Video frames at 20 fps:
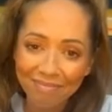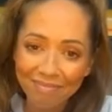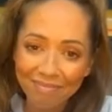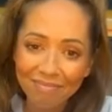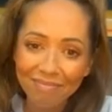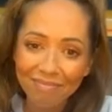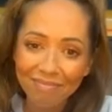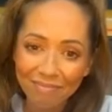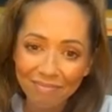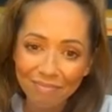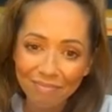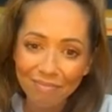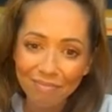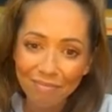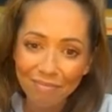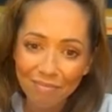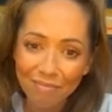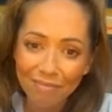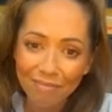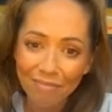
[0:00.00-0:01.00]

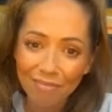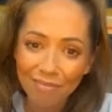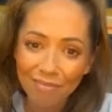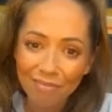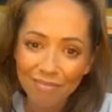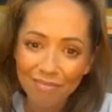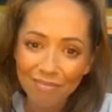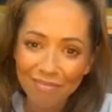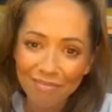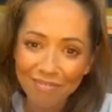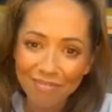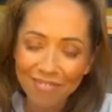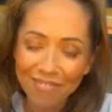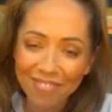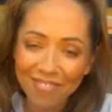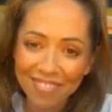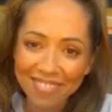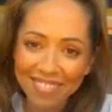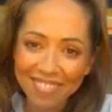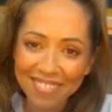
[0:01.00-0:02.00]

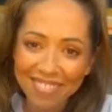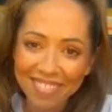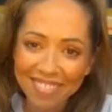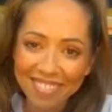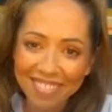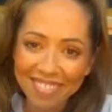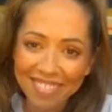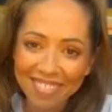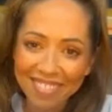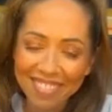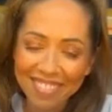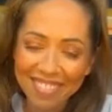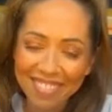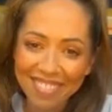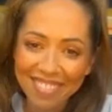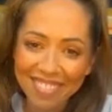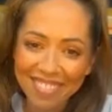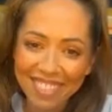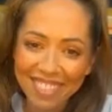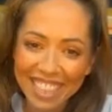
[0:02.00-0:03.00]

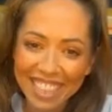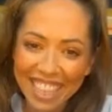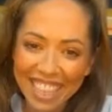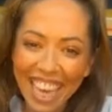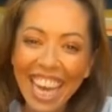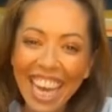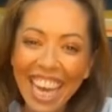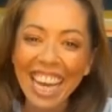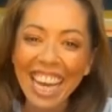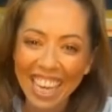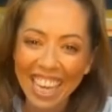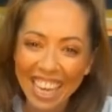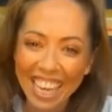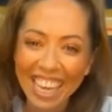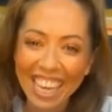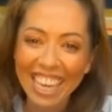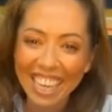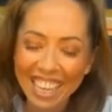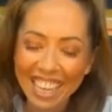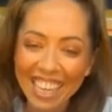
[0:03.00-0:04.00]

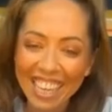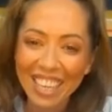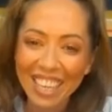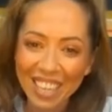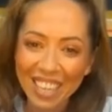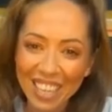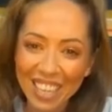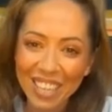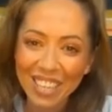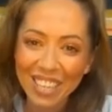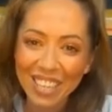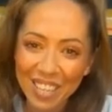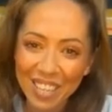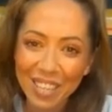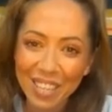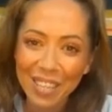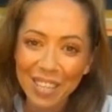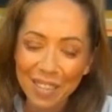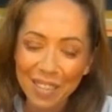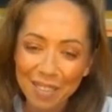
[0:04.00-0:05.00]

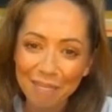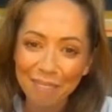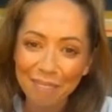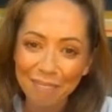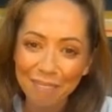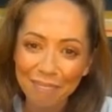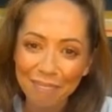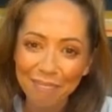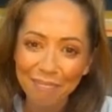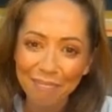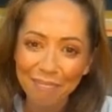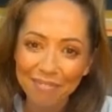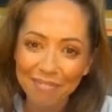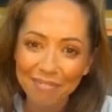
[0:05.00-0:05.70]
No words are spoken by the person on screen.